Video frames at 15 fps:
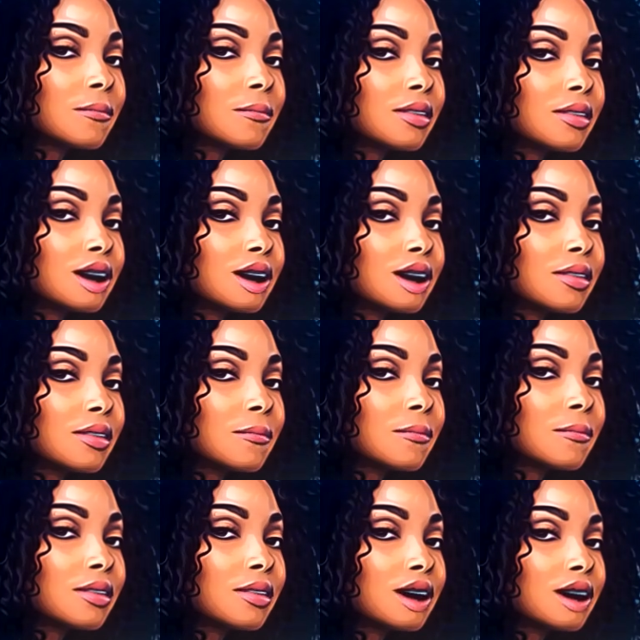Dr. Pepper
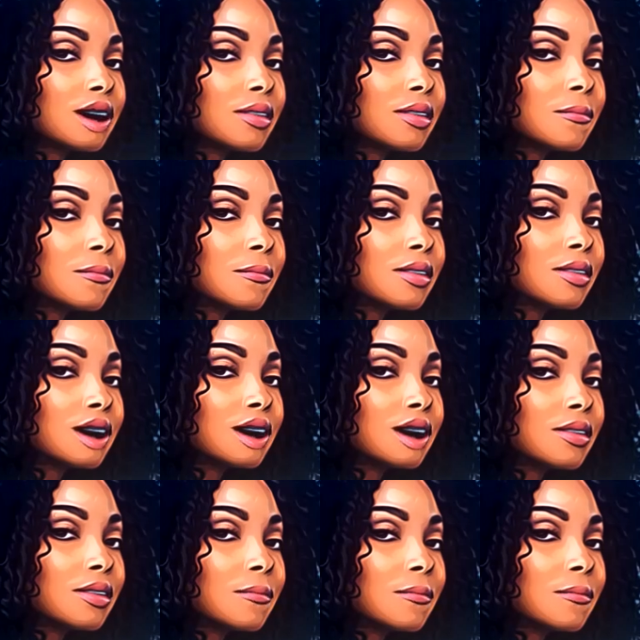isn't asking any
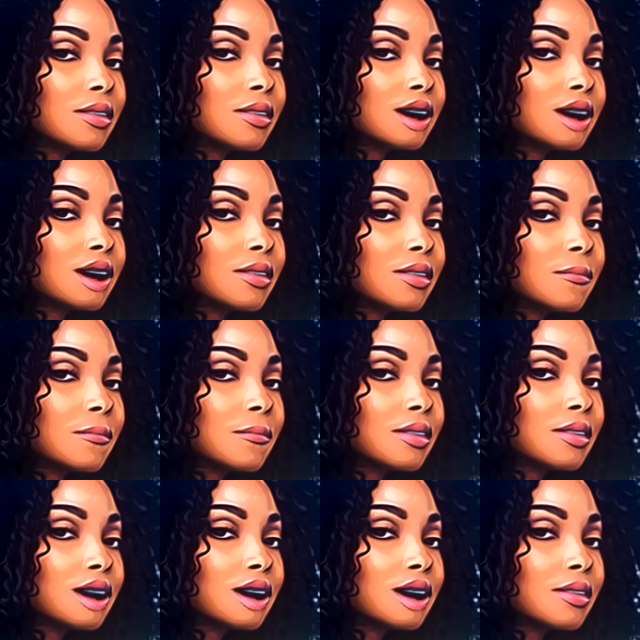questions to get the real,
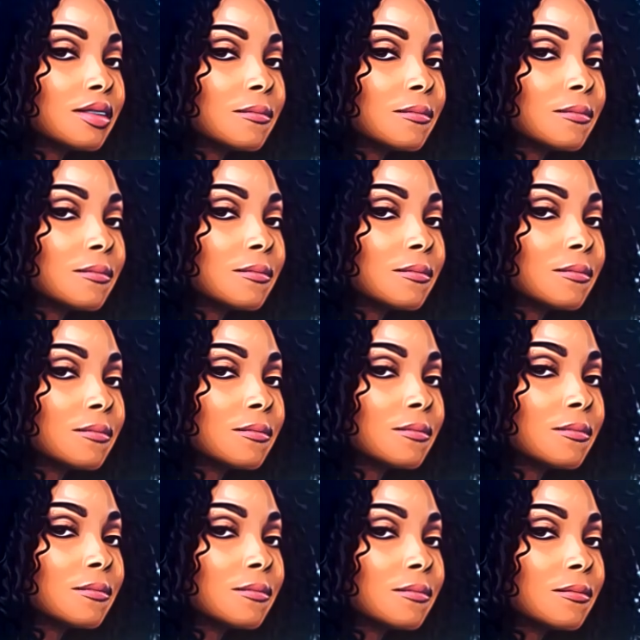not
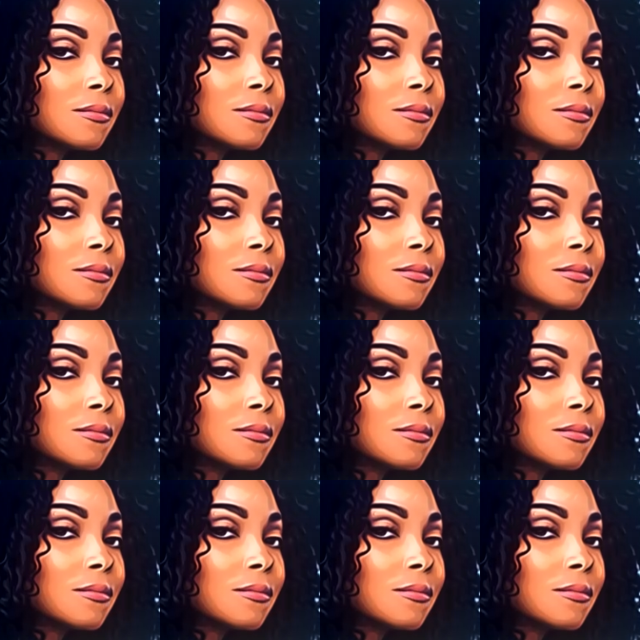none.